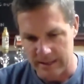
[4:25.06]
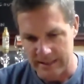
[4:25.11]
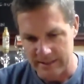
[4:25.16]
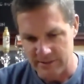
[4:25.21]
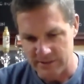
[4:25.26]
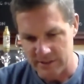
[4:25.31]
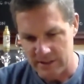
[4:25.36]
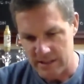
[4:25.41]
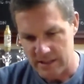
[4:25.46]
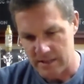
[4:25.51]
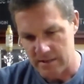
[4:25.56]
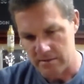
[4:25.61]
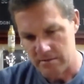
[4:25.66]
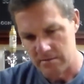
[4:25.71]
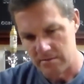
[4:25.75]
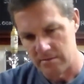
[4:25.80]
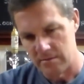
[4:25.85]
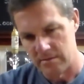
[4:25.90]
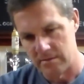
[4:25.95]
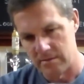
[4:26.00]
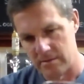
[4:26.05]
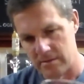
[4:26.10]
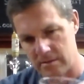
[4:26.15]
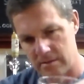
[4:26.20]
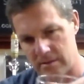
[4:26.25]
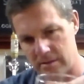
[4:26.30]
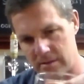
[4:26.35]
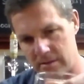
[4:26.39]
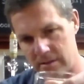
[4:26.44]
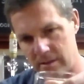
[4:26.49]
it's I
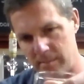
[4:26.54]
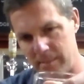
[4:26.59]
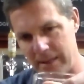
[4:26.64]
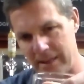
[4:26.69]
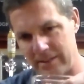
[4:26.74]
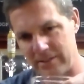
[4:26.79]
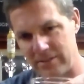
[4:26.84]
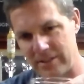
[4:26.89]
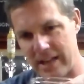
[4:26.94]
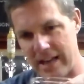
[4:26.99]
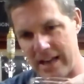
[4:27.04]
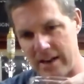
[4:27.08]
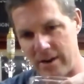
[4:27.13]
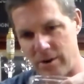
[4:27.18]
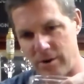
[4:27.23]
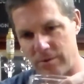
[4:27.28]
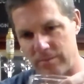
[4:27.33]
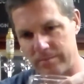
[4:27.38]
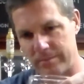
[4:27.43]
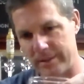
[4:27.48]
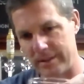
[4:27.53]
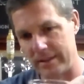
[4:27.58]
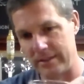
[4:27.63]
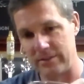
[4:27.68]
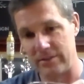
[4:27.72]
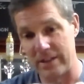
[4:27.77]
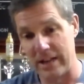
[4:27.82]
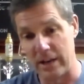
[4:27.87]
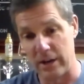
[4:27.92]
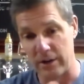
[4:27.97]
mean, it's not
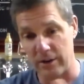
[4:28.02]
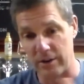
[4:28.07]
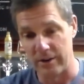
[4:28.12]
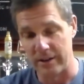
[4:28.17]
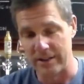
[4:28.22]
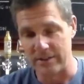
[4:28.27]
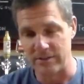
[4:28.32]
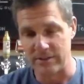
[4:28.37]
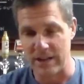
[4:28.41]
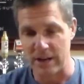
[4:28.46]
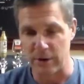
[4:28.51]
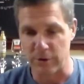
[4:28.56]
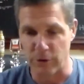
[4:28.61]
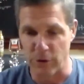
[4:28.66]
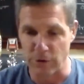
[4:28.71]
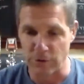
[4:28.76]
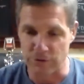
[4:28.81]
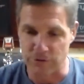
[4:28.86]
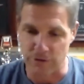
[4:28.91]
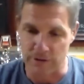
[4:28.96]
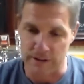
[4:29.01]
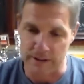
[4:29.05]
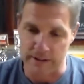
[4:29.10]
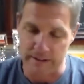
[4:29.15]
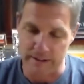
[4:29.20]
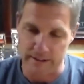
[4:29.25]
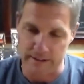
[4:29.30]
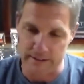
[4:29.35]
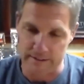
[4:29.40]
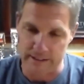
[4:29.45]
gross or
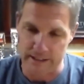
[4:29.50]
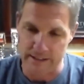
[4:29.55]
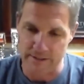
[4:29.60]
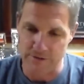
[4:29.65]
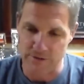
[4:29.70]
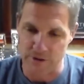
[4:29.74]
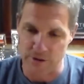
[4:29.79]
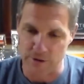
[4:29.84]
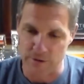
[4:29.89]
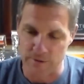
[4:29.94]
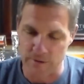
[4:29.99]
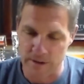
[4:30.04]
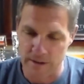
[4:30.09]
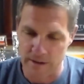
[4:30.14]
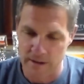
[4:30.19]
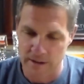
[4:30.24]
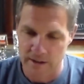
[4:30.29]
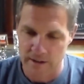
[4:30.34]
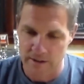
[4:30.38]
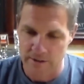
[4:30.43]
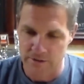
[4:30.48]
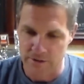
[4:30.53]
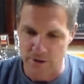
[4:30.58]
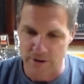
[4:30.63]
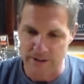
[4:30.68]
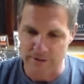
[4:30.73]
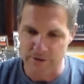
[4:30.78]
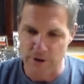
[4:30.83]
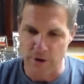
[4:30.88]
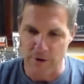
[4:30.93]
anything like that. So
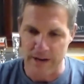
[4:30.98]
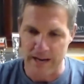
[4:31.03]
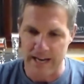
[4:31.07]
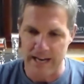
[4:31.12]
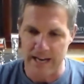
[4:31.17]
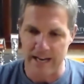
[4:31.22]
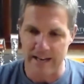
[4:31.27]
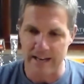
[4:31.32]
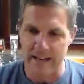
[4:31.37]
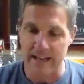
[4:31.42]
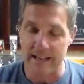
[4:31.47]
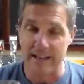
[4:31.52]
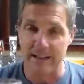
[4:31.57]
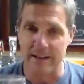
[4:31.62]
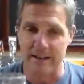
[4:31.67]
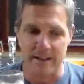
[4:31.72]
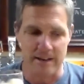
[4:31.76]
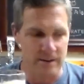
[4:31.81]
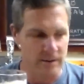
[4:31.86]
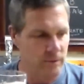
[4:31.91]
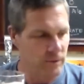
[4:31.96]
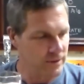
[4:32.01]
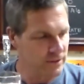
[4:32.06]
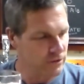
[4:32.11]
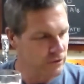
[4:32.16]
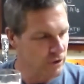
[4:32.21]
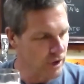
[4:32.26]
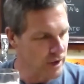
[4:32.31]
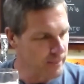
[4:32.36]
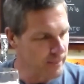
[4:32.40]
let's go ahead and
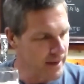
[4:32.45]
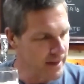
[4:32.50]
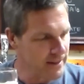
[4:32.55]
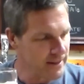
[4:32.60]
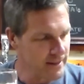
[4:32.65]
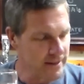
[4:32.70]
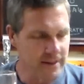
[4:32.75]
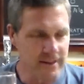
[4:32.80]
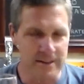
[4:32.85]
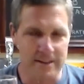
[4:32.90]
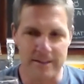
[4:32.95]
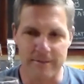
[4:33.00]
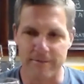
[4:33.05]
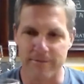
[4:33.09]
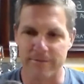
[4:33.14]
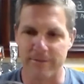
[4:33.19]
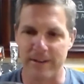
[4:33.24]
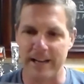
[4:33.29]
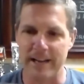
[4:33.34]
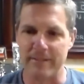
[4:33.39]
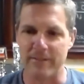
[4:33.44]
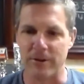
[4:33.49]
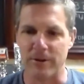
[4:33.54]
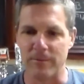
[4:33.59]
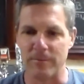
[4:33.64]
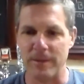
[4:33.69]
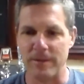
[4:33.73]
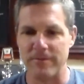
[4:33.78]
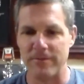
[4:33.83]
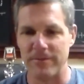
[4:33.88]
let's talk about the
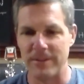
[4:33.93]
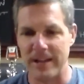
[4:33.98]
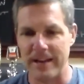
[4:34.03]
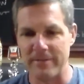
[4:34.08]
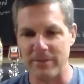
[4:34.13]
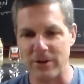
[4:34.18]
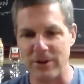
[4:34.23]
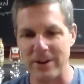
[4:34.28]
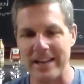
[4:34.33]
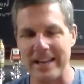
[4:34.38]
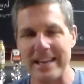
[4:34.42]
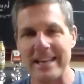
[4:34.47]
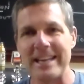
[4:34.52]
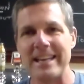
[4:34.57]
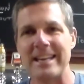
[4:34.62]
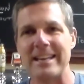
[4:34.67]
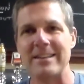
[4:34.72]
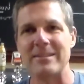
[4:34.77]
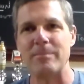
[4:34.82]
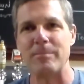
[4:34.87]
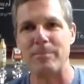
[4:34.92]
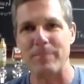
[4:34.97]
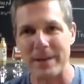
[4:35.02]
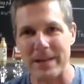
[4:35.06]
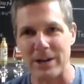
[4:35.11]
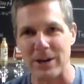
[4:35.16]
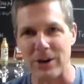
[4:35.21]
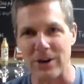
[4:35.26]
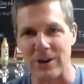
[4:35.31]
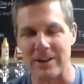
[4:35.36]
flavor. The flavor, it is
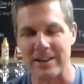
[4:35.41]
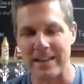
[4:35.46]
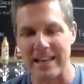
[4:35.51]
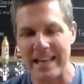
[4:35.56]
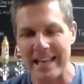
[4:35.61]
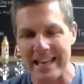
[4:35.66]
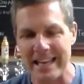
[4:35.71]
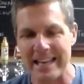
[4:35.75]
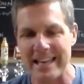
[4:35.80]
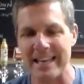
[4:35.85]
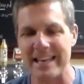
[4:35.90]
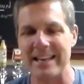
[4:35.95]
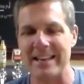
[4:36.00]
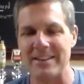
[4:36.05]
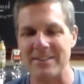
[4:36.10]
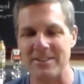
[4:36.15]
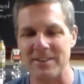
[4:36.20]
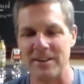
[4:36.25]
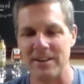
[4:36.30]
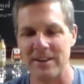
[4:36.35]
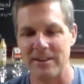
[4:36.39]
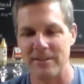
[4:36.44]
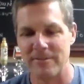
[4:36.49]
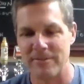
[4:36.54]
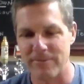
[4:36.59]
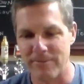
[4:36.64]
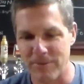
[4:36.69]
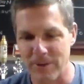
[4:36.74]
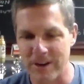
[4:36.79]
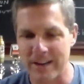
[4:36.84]
bitter. It is
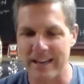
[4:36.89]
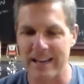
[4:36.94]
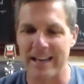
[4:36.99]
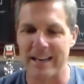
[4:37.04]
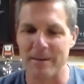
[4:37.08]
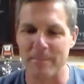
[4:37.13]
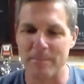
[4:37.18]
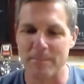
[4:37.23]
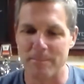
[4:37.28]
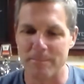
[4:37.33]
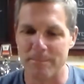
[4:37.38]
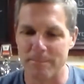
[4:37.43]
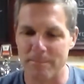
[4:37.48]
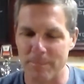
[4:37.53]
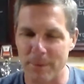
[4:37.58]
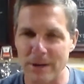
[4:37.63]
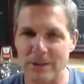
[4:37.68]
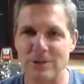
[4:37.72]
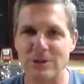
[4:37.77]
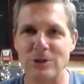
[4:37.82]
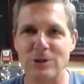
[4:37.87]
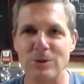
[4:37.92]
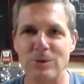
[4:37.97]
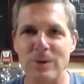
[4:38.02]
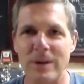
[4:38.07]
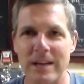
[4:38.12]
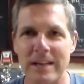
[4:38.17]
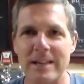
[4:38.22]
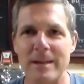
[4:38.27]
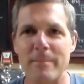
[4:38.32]
freaking punch
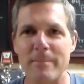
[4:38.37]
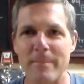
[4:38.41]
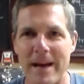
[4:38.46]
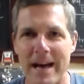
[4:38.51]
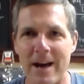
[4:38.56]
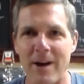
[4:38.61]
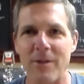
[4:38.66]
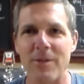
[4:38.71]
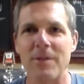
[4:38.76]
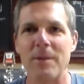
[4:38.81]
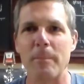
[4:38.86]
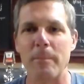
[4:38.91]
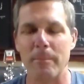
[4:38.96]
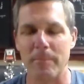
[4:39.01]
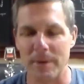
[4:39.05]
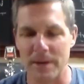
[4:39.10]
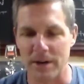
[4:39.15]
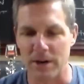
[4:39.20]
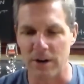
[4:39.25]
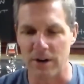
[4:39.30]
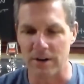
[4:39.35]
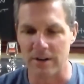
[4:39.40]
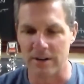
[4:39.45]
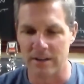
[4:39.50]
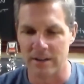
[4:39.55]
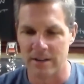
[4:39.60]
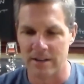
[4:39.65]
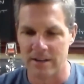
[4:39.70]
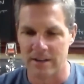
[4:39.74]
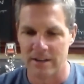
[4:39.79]
you in the mouth bitter.
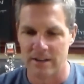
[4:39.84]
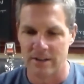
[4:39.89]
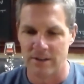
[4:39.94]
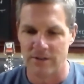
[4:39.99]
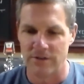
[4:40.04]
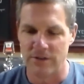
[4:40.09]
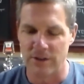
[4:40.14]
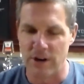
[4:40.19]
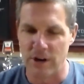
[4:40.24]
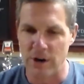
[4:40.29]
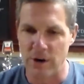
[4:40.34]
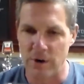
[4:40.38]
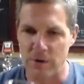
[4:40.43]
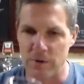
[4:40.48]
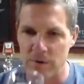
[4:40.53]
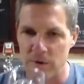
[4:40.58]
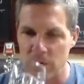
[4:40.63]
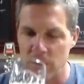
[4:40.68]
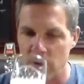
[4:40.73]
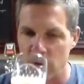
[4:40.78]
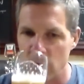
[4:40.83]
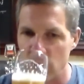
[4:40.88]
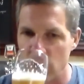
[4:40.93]
So